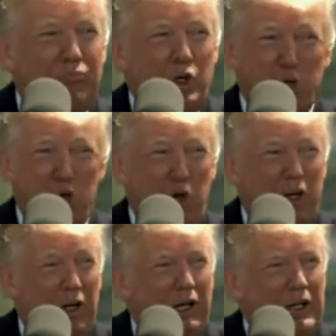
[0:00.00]

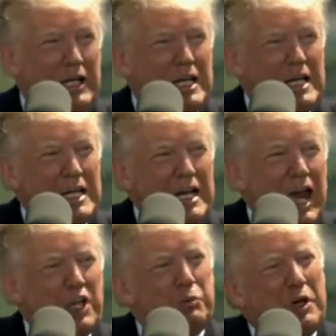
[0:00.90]
surety,
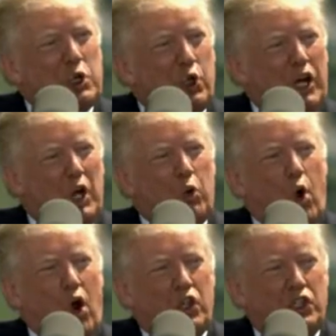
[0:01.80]
has been treated
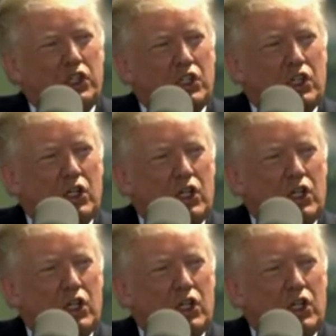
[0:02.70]
worse